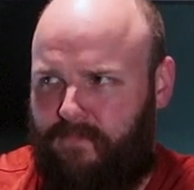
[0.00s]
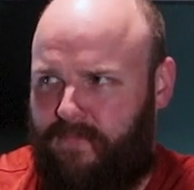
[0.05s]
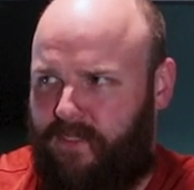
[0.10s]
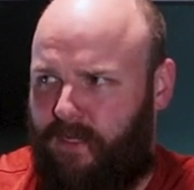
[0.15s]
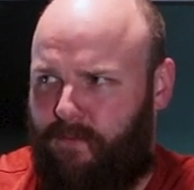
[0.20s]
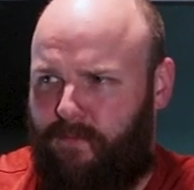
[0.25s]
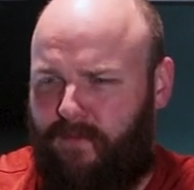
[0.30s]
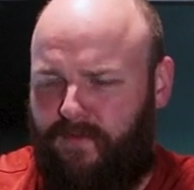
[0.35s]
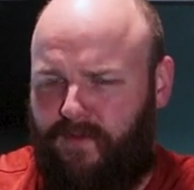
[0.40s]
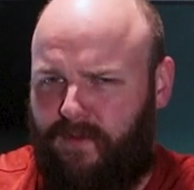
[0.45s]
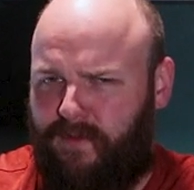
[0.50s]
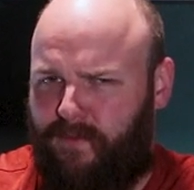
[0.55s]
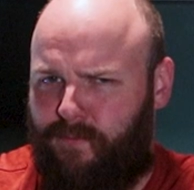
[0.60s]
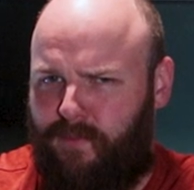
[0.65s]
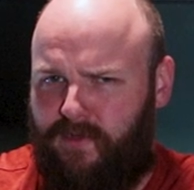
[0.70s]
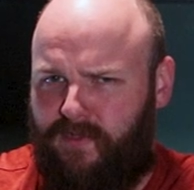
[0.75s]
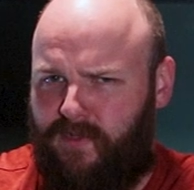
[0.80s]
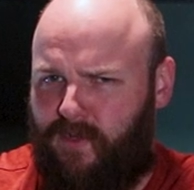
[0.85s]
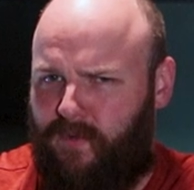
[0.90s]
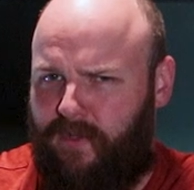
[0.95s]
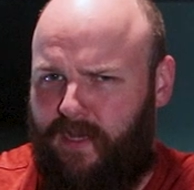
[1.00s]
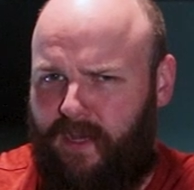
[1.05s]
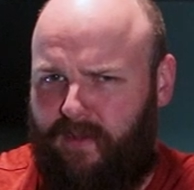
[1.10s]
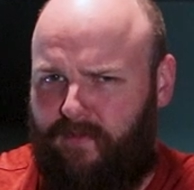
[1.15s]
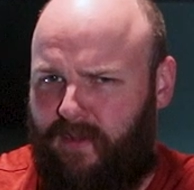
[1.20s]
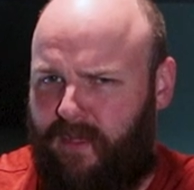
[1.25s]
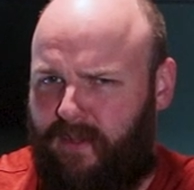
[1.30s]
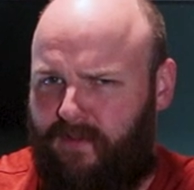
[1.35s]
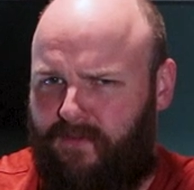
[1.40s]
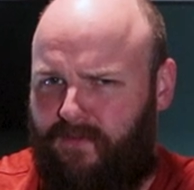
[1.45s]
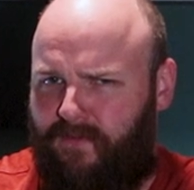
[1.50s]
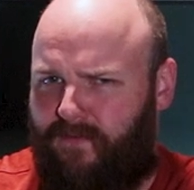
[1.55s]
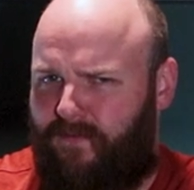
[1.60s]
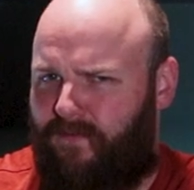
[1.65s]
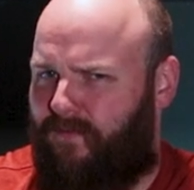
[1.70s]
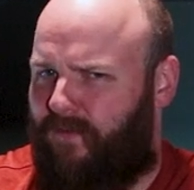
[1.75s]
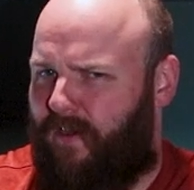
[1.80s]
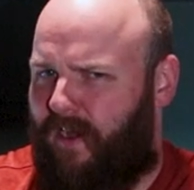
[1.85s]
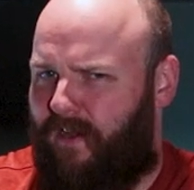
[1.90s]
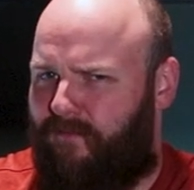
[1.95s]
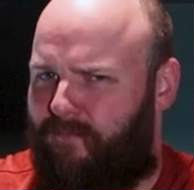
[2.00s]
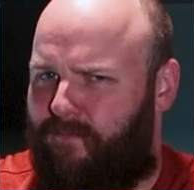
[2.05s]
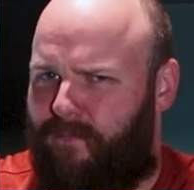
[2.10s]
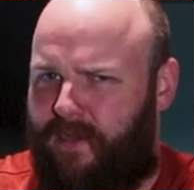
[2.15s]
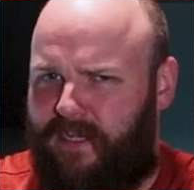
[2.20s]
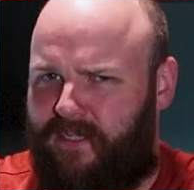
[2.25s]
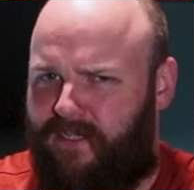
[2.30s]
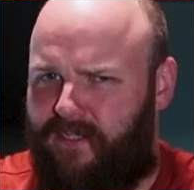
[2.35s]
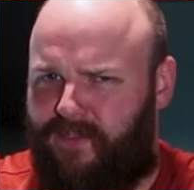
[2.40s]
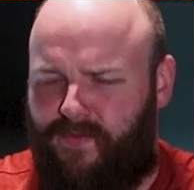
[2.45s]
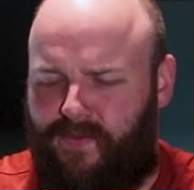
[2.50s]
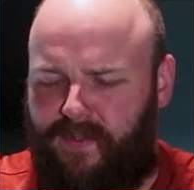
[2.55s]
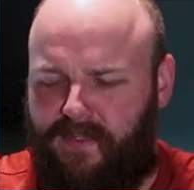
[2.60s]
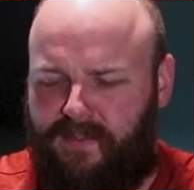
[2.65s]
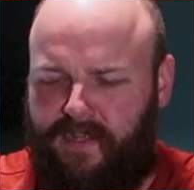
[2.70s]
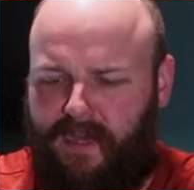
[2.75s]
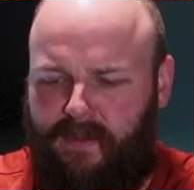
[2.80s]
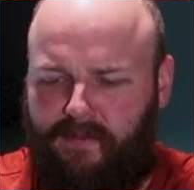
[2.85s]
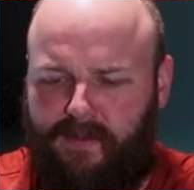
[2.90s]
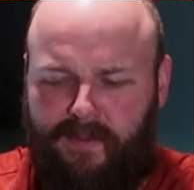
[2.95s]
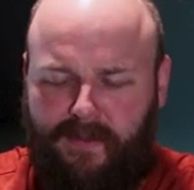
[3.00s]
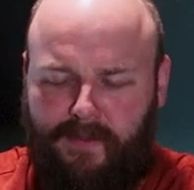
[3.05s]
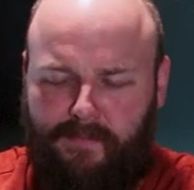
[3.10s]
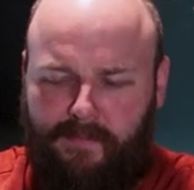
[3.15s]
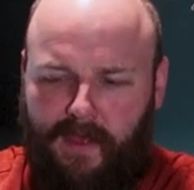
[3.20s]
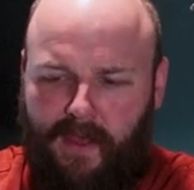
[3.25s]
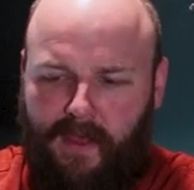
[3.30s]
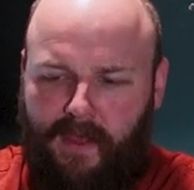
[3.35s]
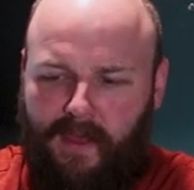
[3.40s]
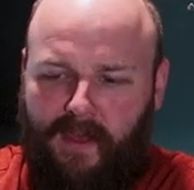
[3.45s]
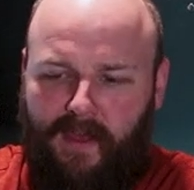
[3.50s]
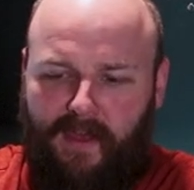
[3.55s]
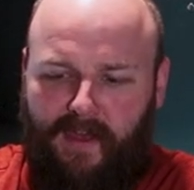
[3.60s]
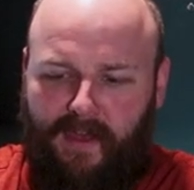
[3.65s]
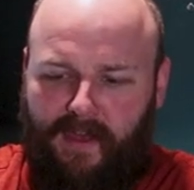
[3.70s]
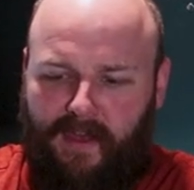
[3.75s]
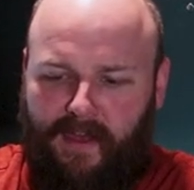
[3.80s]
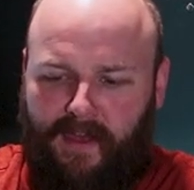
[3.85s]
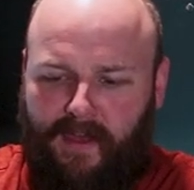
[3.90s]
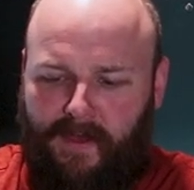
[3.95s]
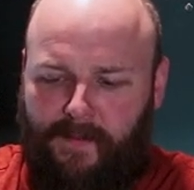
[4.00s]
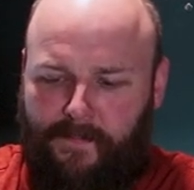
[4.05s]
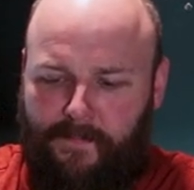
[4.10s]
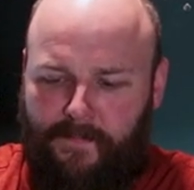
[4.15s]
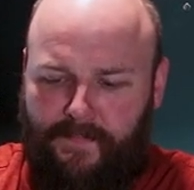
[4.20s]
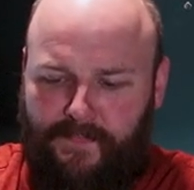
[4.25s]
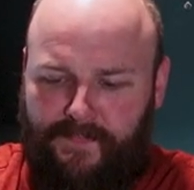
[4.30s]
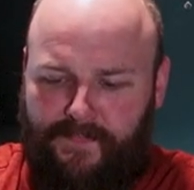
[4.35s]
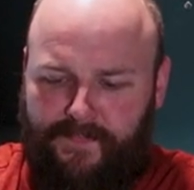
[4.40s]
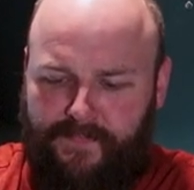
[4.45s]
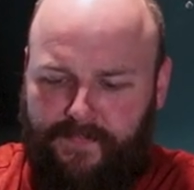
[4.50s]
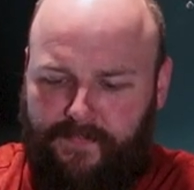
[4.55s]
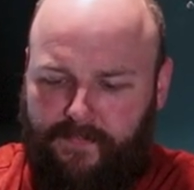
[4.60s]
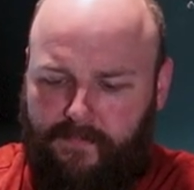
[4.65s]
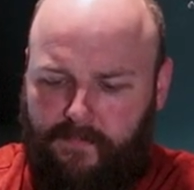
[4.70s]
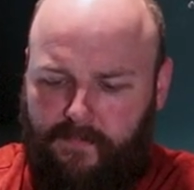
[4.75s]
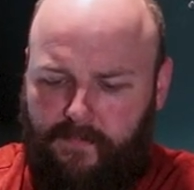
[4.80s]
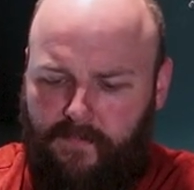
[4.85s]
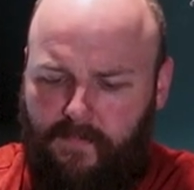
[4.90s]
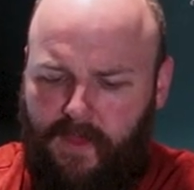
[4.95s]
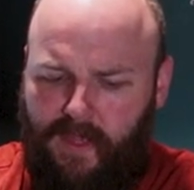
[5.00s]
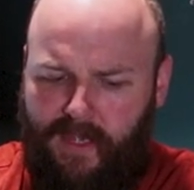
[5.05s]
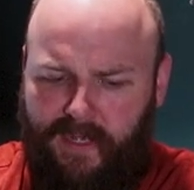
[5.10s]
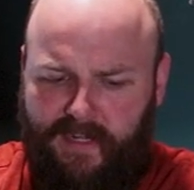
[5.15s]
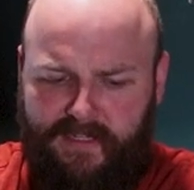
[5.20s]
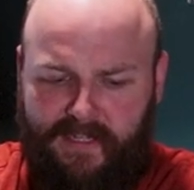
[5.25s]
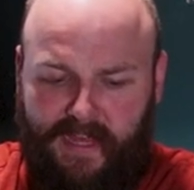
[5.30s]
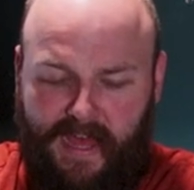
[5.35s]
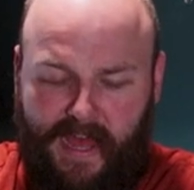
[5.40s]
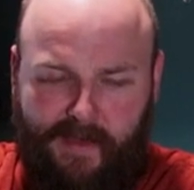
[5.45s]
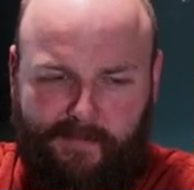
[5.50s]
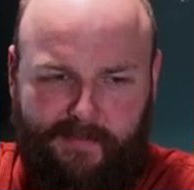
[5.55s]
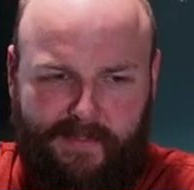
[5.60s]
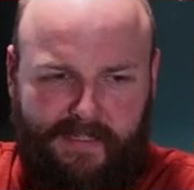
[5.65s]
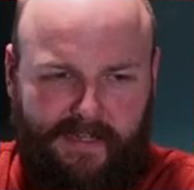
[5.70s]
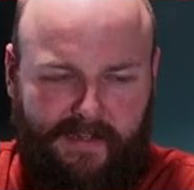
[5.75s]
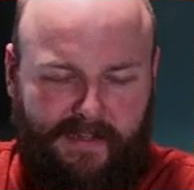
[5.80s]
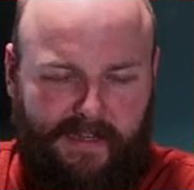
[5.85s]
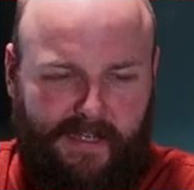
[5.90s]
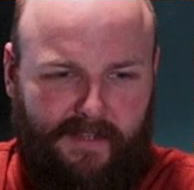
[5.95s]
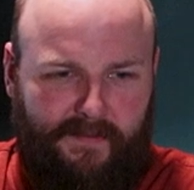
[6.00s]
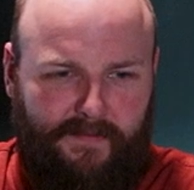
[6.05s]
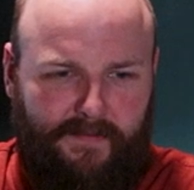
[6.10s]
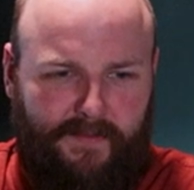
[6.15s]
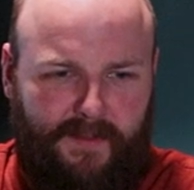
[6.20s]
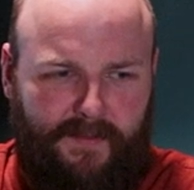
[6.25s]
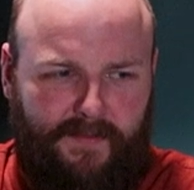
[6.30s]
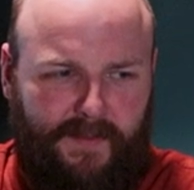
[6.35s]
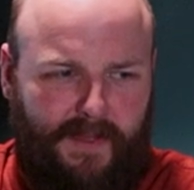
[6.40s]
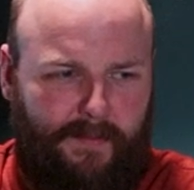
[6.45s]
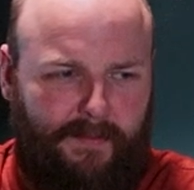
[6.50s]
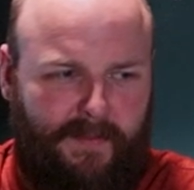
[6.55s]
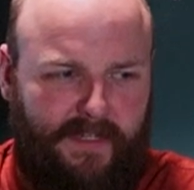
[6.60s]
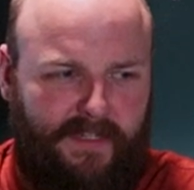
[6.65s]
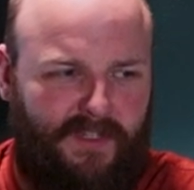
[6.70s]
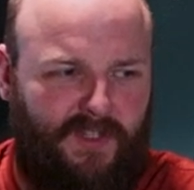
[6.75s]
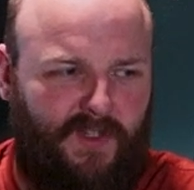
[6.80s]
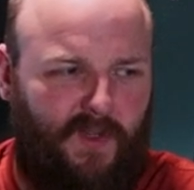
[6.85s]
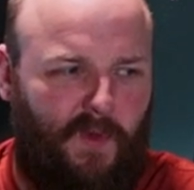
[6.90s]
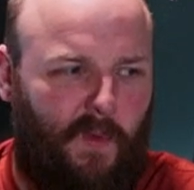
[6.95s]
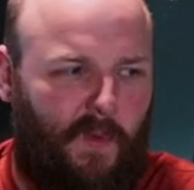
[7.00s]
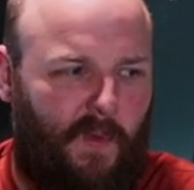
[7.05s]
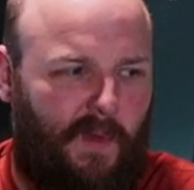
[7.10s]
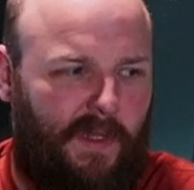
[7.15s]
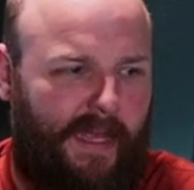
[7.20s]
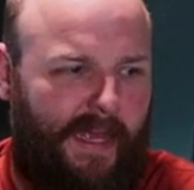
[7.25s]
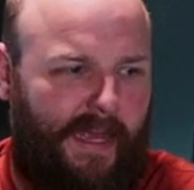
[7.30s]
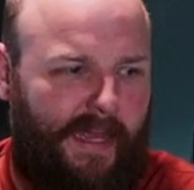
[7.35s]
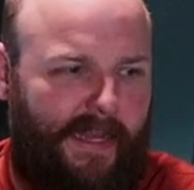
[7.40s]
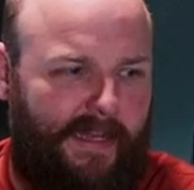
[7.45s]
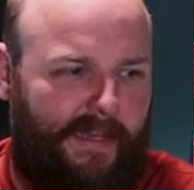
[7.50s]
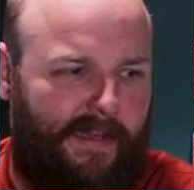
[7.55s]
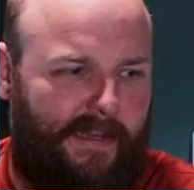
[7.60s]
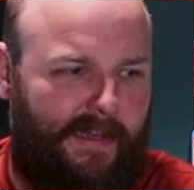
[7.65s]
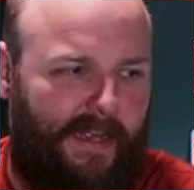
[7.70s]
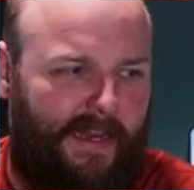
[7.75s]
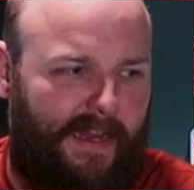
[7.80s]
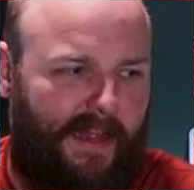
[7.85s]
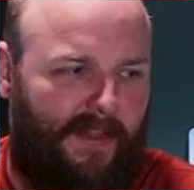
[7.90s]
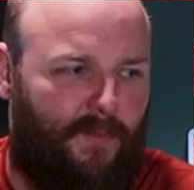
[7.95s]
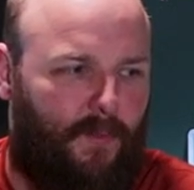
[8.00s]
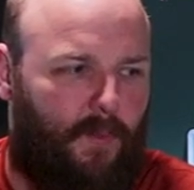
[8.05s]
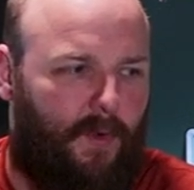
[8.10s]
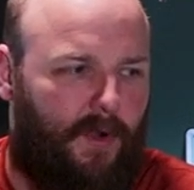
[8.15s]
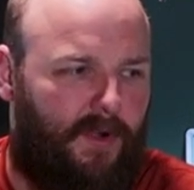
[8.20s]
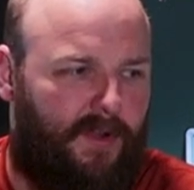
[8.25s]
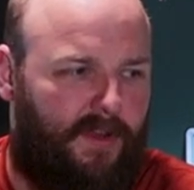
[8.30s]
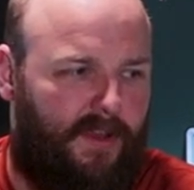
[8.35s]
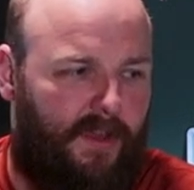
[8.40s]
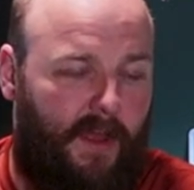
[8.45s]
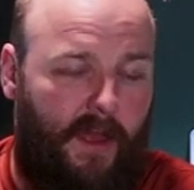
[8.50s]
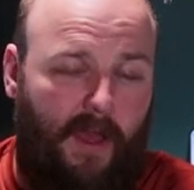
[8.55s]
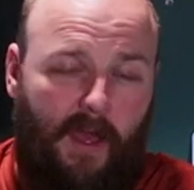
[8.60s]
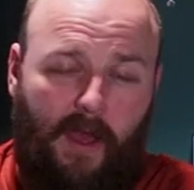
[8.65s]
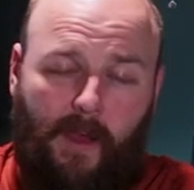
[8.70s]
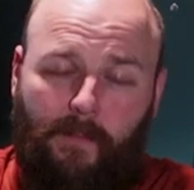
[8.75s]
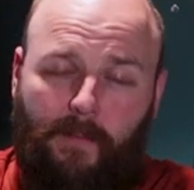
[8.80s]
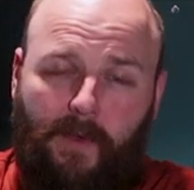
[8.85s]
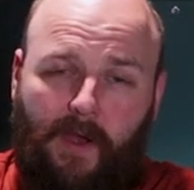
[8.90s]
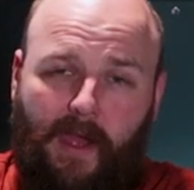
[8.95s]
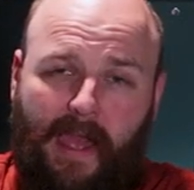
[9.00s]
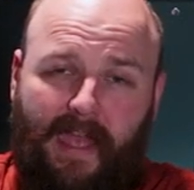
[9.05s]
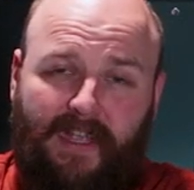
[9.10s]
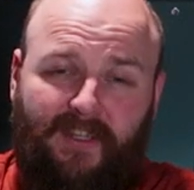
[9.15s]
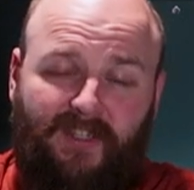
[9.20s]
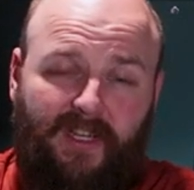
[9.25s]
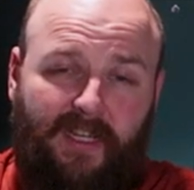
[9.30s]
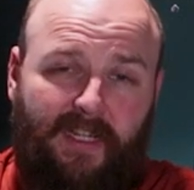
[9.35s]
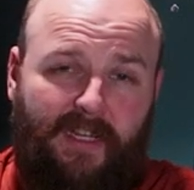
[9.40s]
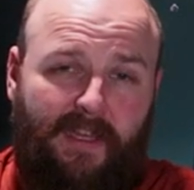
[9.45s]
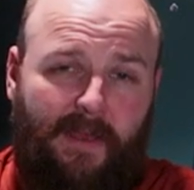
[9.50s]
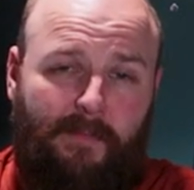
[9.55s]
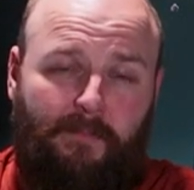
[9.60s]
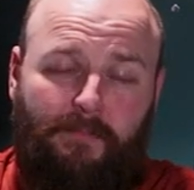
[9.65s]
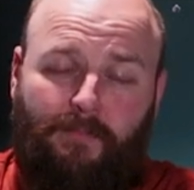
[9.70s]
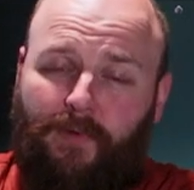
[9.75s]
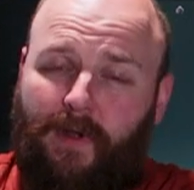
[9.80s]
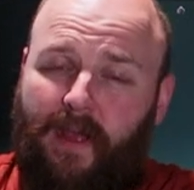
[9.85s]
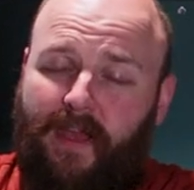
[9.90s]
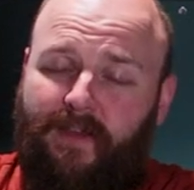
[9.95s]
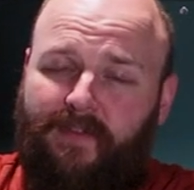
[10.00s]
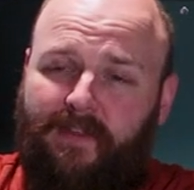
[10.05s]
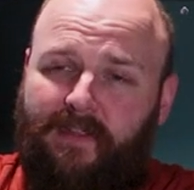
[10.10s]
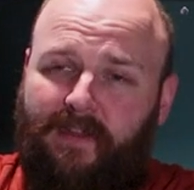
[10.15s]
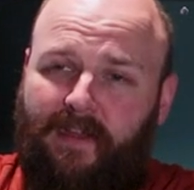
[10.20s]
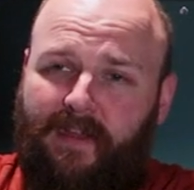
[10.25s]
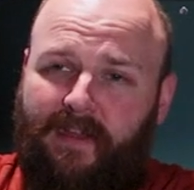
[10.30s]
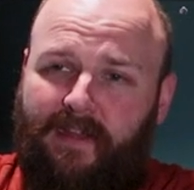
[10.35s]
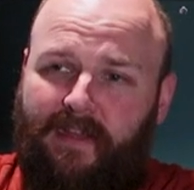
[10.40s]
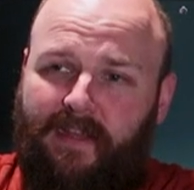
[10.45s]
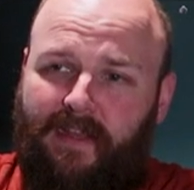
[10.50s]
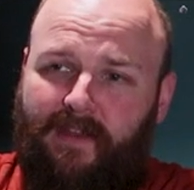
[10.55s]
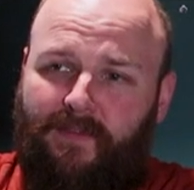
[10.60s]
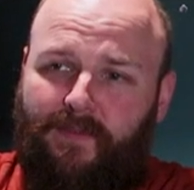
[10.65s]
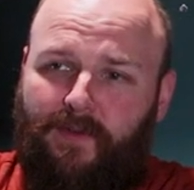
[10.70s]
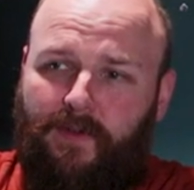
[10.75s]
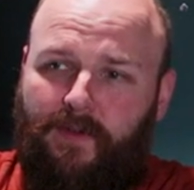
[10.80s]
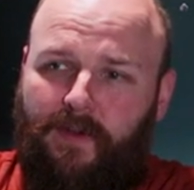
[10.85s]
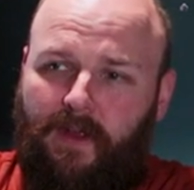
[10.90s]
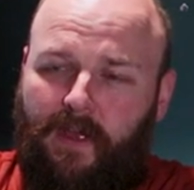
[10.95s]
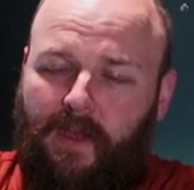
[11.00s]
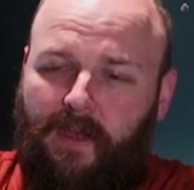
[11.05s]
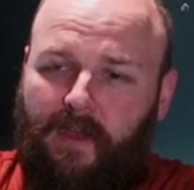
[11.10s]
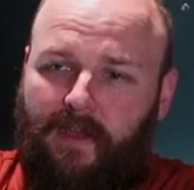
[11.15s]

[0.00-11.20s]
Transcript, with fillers: some of those books only have like five pages filled out in them. Um, it's a habit that I have developed in school and, and at work, but actually in private I never